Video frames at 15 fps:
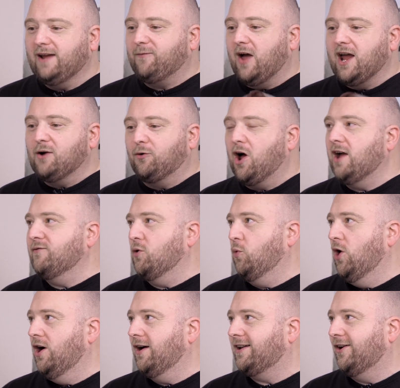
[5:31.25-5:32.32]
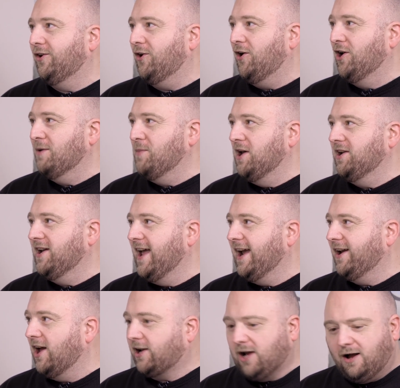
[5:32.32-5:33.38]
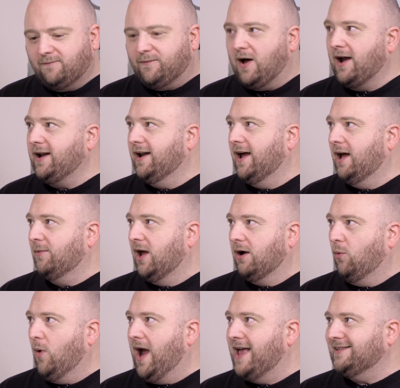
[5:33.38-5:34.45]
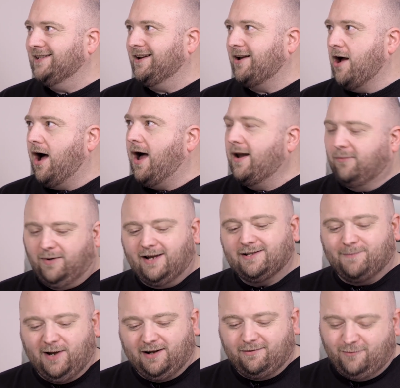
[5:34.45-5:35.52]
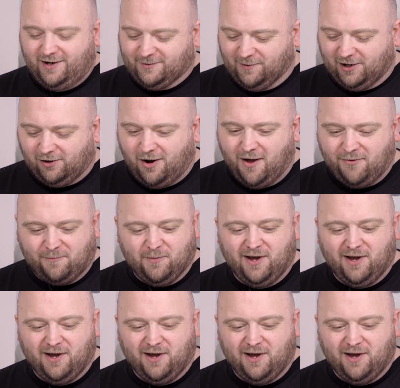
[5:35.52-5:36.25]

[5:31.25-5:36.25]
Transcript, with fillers: If I arrive at work on a Monday and I can't find it, I'm like, where's it gone? Where's my cloth?